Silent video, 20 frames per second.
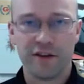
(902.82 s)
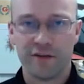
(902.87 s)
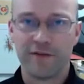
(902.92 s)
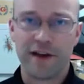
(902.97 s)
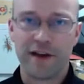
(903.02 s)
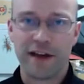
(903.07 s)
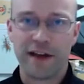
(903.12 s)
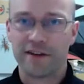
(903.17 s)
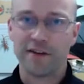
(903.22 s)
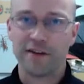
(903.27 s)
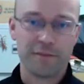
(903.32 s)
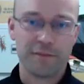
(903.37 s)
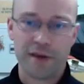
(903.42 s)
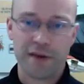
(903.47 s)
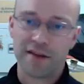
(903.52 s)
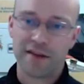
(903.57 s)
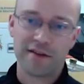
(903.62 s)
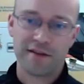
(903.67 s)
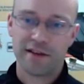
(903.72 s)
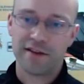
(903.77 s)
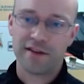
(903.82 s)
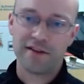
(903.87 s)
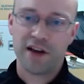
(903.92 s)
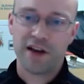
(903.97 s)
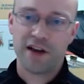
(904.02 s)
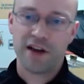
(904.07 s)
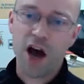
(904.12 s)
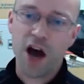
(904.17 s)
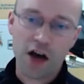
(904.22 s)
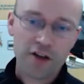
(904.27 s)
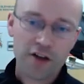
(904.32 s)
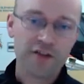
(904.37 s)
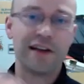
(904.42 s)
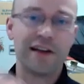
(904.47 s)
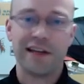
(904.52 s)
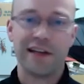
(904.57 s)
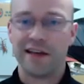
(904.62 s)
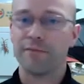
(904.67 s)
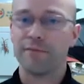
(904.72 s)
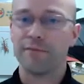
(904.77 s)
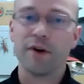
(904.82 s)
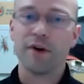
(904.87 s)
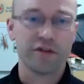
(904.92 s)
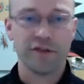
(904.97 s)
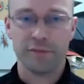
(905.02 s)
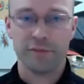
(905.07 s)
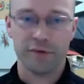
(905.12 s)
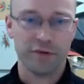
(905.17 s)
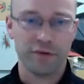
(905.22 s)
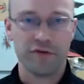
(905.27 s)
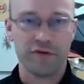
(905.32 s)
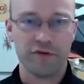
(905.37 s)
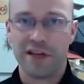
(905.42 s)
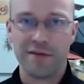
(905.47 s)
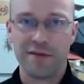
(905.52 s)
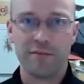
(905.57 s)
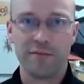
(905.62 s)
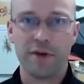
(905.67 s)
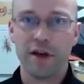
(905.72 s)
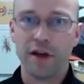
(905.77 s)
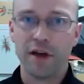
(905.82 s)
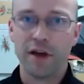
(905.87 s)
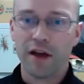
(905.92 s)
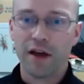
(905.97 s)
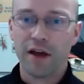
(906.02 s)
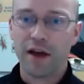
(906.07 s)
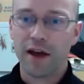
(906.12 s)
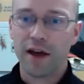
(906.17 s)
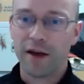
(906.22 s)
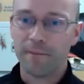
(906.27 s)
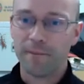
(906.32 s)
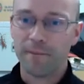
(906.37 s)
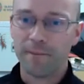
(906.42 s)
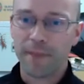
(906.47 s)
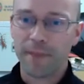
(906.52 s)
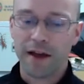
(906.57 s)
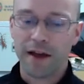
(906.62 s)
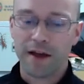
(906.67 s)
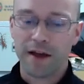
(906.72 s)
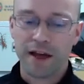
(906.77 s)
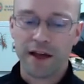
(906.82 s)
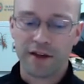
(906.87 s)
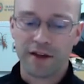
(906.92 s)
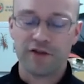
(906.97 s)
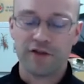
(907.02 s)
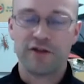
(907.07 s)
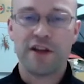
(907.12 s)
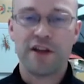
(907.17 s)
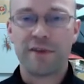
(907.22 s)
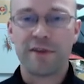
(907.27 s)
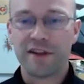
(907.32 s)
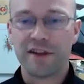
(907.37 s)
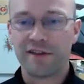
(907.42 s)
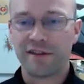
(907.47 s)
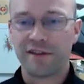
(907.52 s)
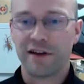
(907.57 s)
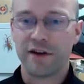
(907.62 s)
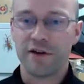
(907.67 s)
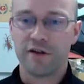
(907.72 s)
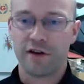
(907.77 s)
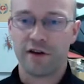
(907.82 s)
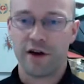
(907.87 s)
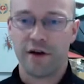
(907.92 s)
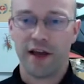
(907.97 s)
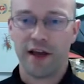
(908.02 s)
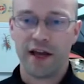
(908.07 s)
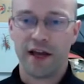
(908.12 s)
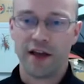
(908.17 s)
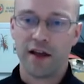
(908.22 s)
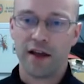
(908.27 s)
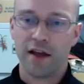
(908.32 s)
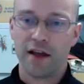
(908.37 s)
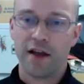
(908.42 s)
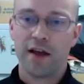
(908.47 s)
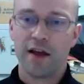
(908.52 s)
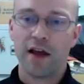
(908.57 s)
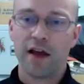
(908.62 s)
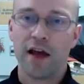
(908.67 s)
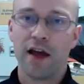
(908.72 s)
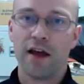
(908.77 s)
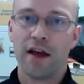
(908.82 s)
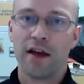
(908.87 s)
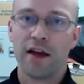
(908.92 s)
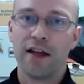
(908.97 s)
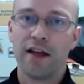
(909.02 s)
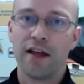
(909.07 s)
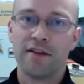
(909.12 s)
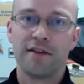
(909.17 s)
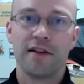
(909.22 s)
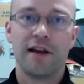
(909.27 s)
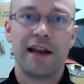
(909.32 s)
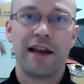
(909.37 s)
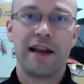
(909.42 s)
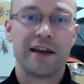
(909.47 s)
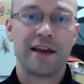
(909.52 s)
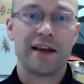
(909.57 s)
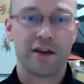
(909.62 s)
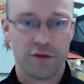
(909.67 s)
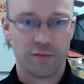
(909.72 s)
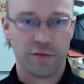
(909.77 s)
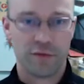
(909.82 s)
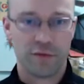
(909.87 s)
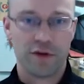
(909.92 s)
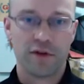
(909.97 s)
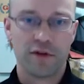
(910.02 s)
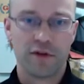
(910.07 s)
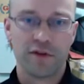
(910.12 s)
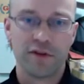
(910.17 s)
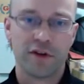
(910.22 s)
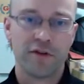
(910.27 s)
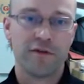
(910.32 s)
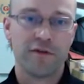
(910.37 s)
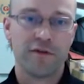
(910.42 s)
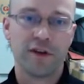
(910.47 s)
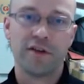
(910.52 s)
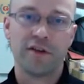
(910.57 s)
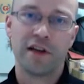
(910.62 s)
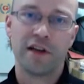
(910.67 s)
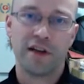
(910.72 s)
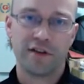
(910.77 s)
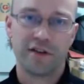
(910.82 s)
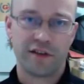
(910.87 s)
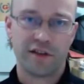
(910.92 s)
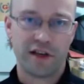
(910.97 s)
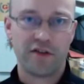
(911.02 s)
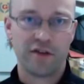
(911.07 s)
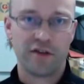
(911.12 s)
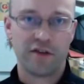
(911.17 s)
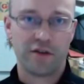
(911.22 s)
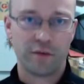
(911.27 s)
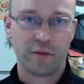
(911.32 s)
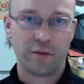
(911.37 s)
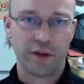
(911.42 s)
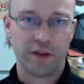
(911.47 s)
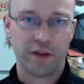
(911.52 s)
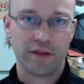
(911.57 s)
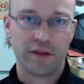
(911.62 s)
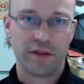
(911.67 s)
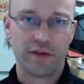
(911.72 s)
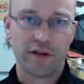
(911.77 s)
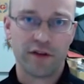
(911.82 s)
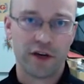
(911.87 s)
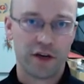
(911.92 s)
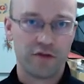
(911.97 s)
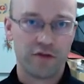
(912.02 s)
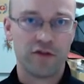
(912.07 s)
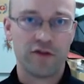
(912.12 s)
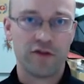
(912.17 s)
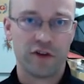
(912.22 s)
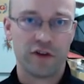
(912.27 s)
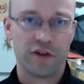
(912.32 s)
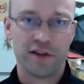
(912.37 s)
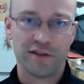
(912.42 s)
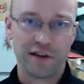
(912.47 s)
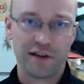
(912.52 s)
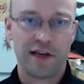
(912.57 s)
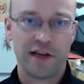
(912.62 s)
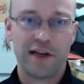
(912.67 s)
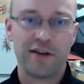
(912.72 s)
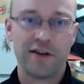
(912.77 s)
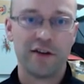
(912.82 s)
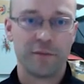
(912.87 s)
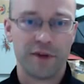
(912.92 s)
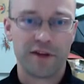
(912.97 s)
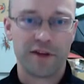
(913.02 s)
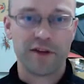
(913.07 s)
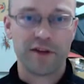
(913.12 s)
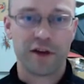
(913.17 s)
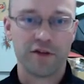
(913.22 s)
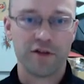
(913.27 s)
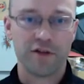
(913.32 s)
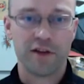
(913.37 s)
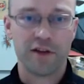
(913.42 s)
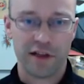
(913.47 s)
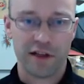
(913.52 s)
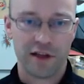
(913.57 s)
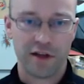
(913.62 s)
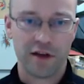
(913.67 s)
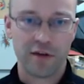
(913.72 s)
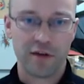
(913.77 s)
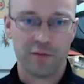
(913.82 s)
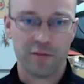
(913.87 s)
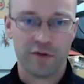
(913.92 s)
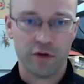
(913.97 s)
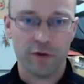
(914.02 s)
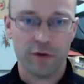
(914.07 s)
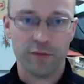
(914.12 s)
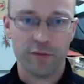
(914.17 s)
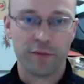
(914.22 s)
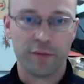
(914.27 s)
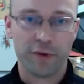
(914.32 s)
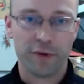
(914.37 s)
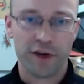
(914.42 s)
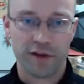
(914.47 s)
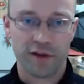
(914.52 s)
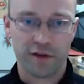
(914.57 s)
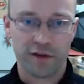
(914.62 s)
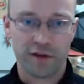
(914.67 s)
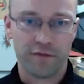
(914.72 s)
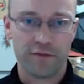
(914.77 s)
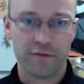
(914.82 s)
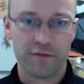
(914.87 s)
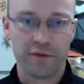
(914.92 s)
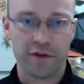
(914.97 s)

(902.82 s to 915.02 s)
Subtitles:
of factors makes this an utterly impossible dream. Extremely slow growing. It's a legume, so fertilization with nitrogen is likely to be totally absorbed by the